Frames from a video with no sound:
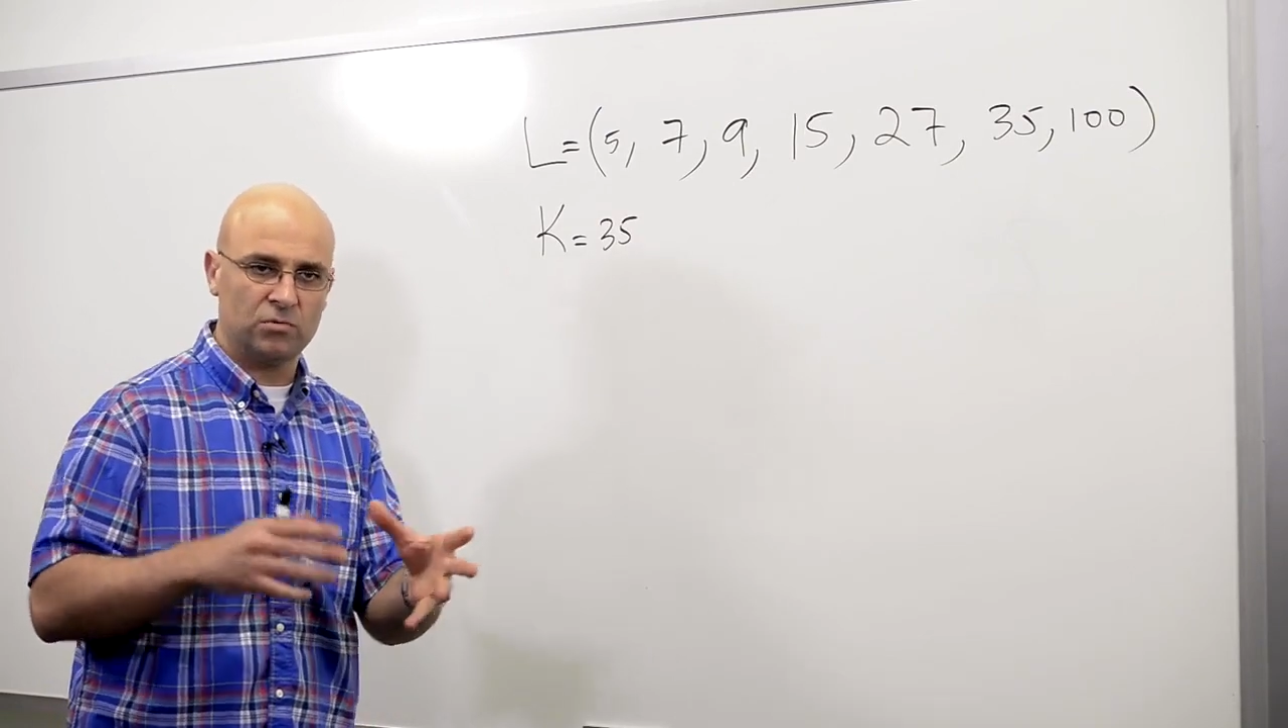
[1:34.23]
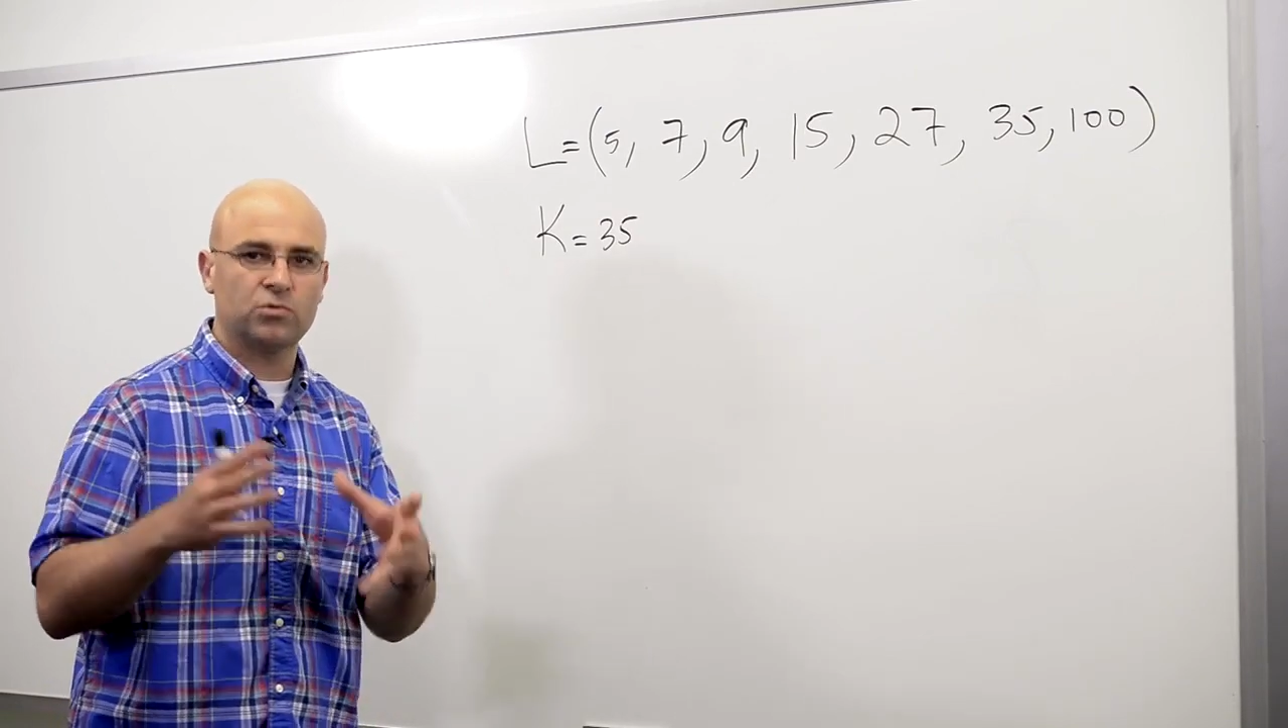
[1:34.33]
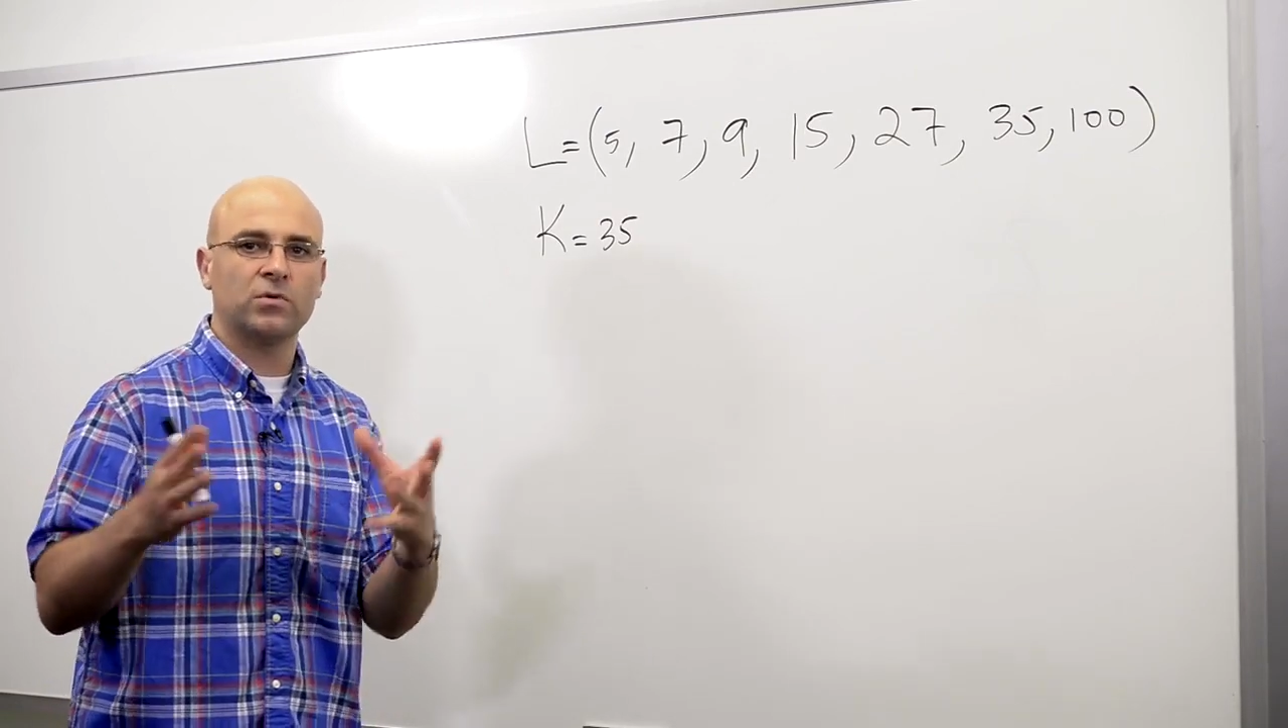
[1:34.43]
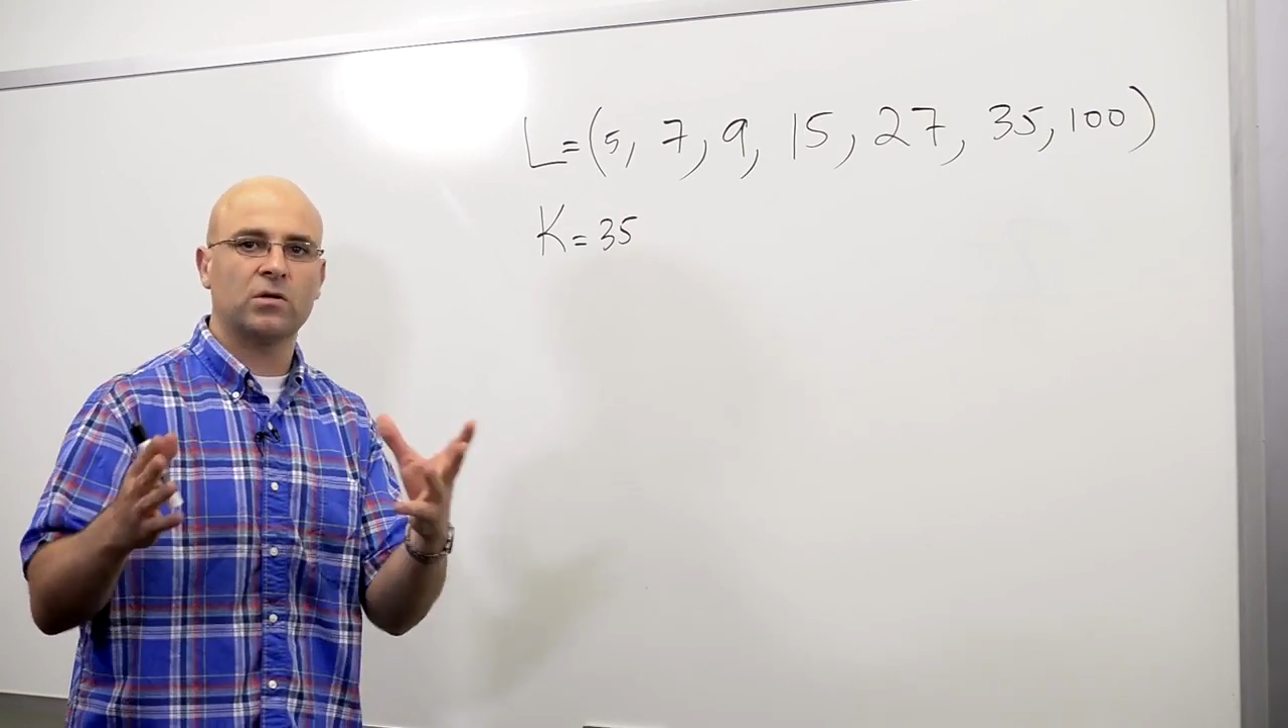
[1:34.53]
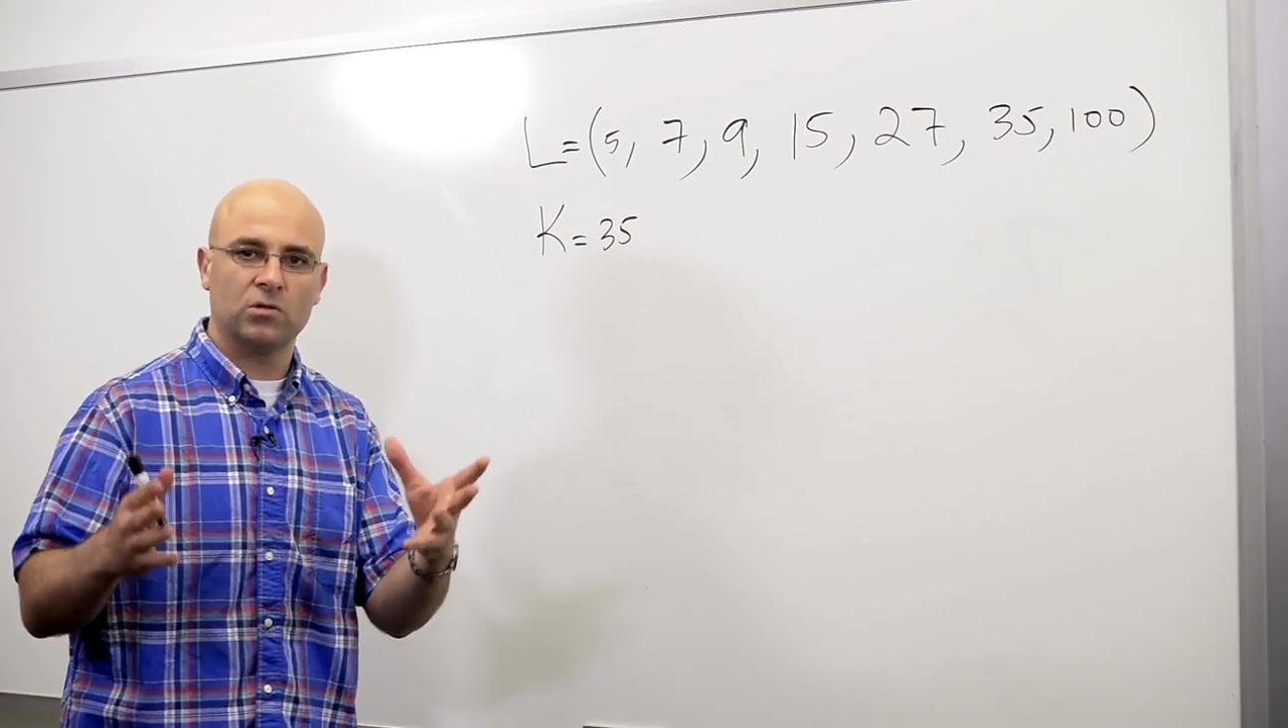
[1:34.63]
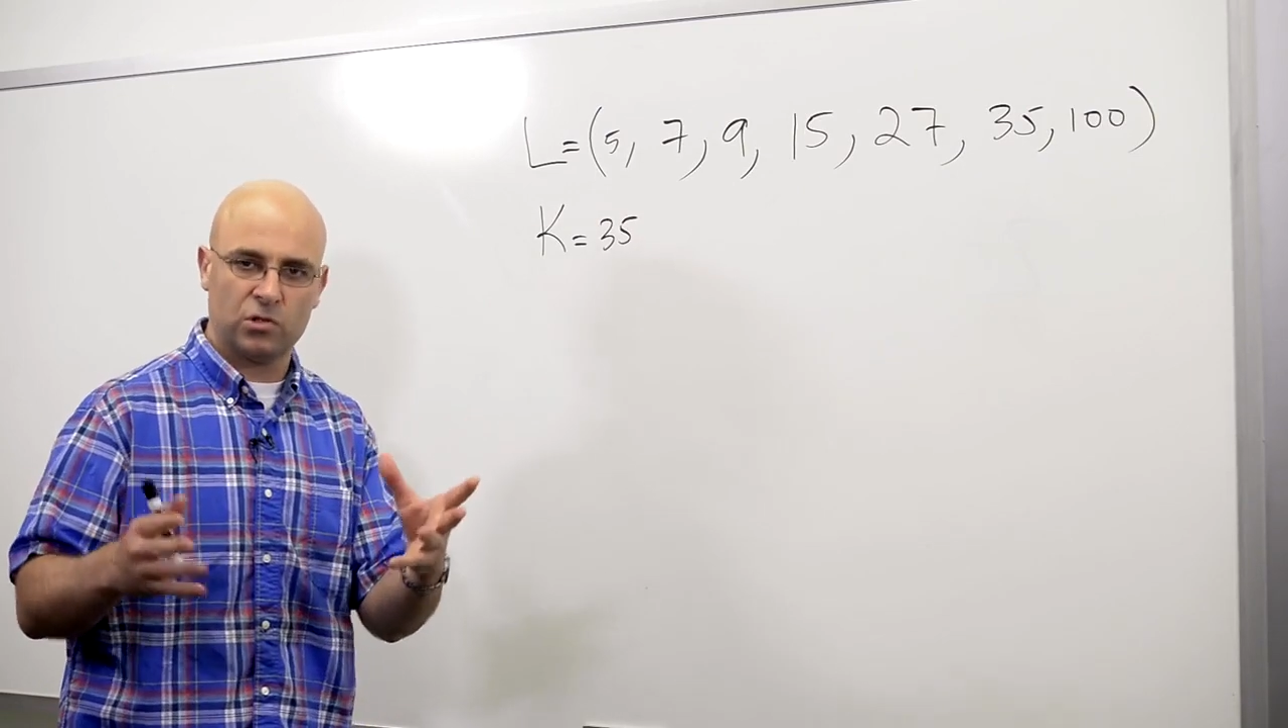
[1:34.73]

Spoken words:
which we call